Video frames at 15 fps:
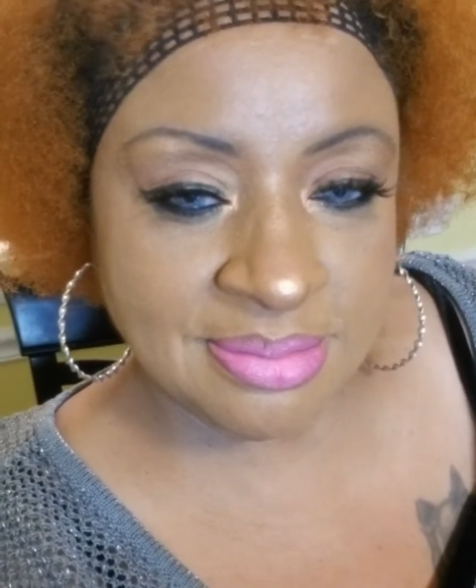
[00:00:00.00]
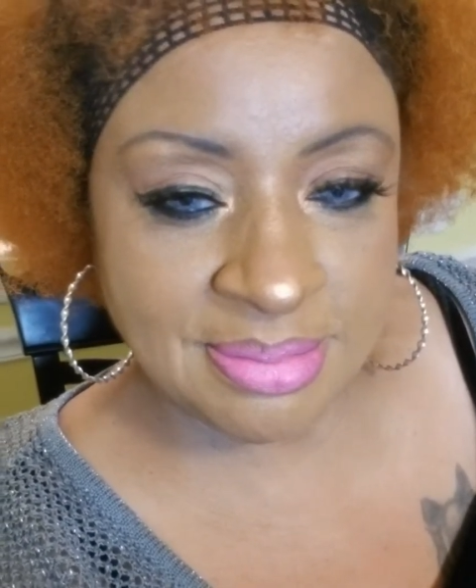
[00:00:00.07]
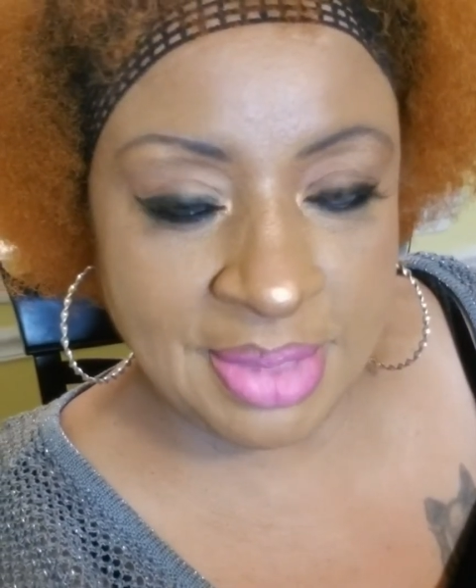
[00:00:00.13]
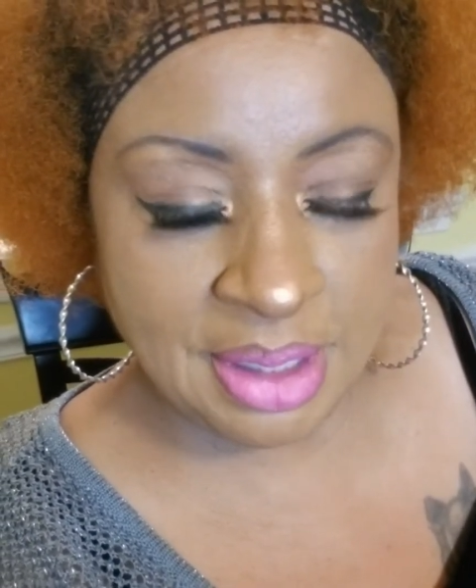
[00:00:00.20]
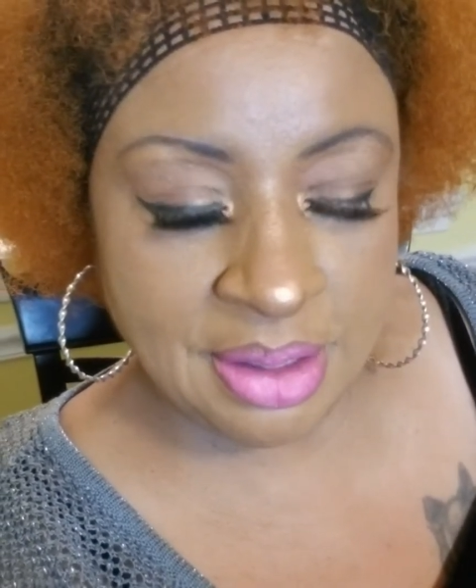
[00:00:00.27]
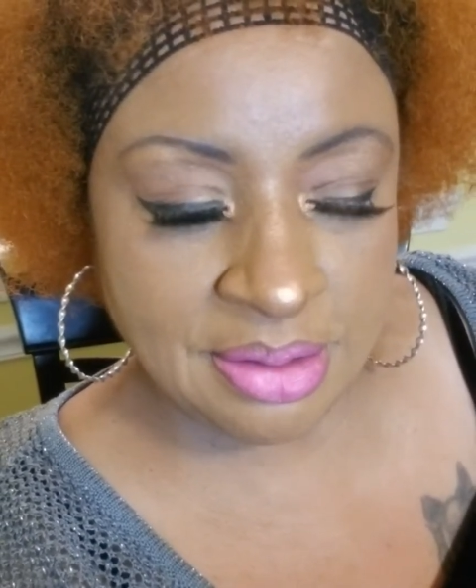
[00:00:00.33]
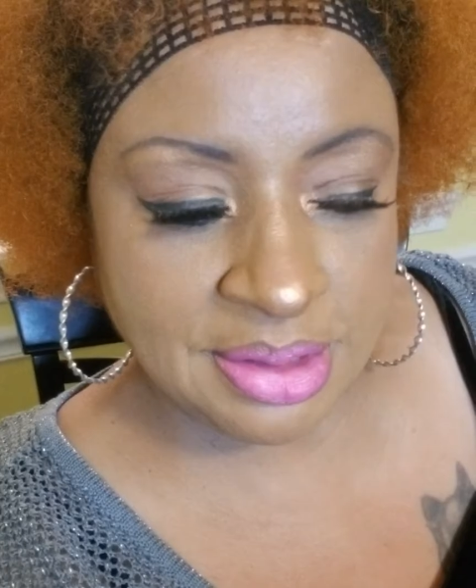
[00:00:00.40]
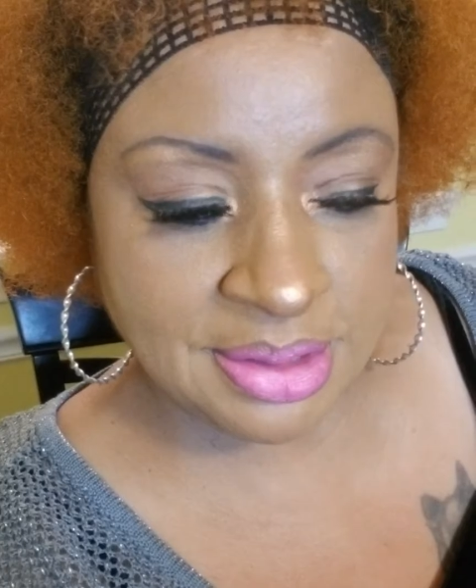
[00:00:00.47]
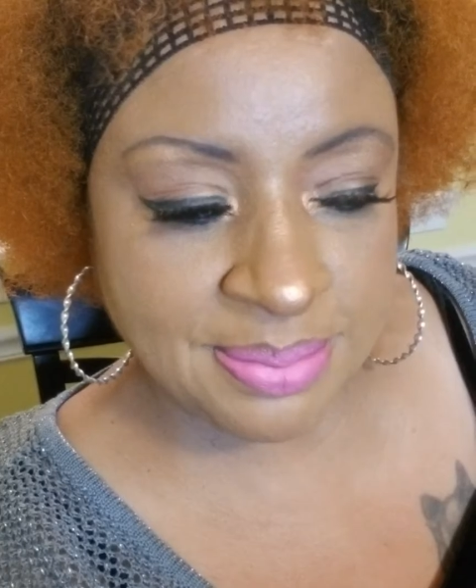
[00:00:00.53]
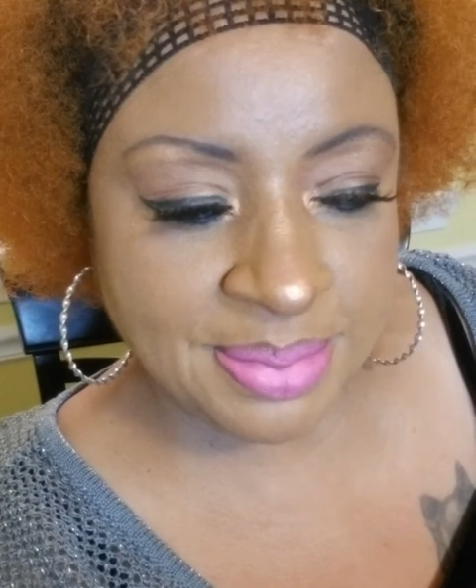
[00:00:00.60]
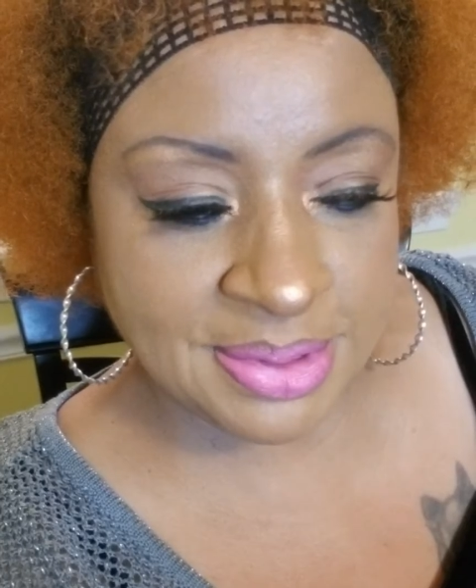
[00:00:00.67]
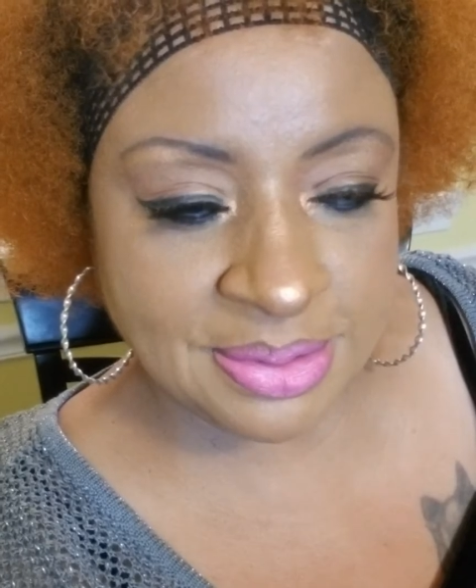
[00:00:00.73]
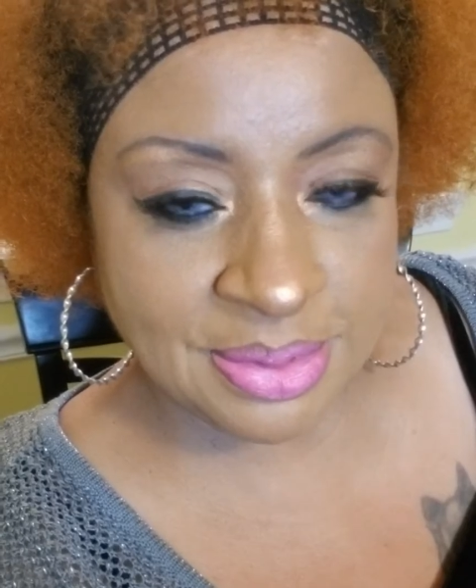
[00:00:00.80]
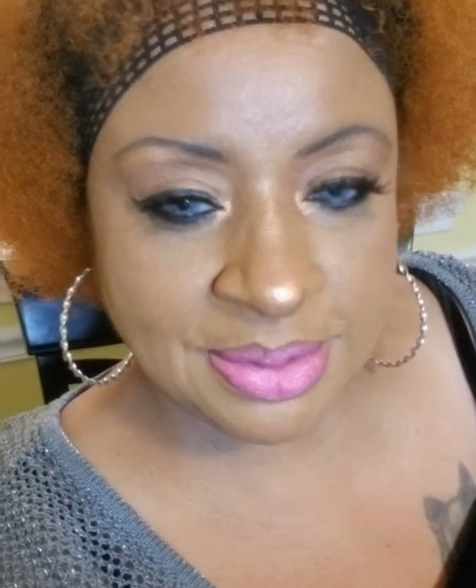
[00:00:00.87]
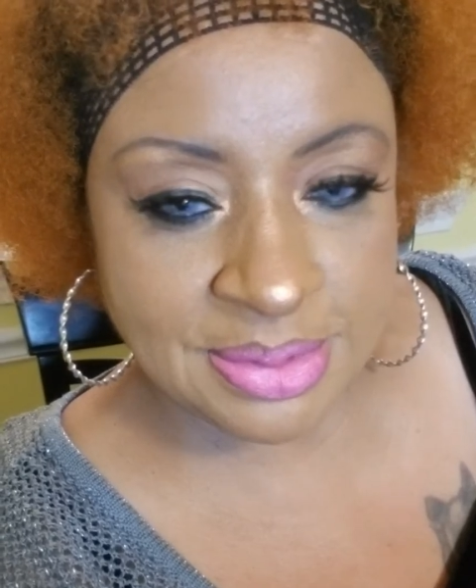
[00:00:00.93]
my only
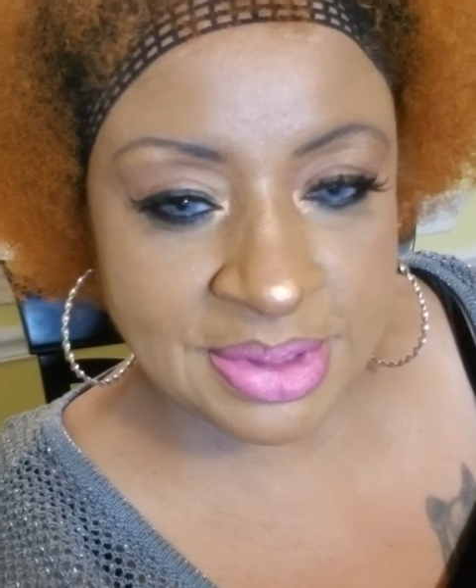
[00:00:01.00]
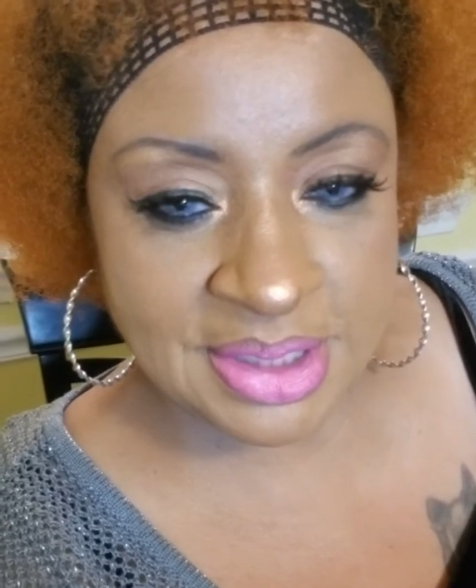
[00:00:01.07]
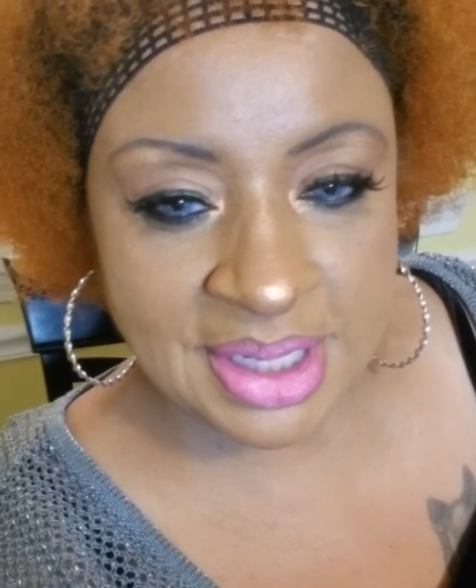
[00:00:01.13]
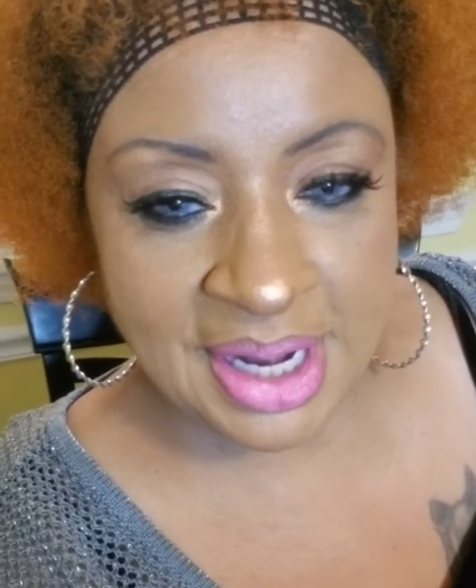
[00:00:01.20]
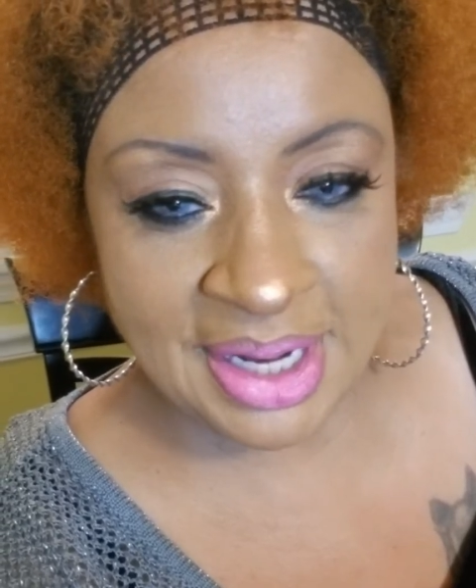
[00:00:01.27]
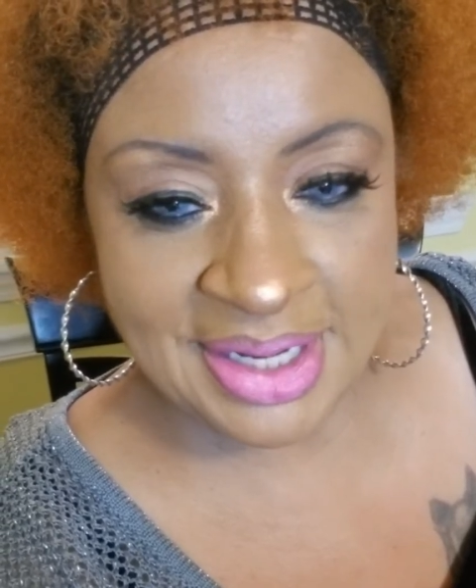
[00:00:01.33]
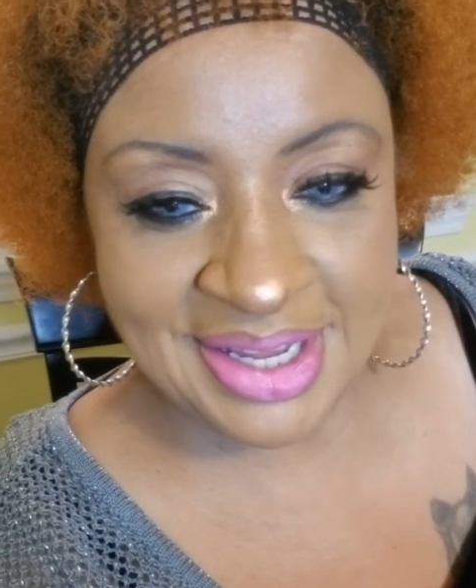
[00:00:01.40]
prescription that I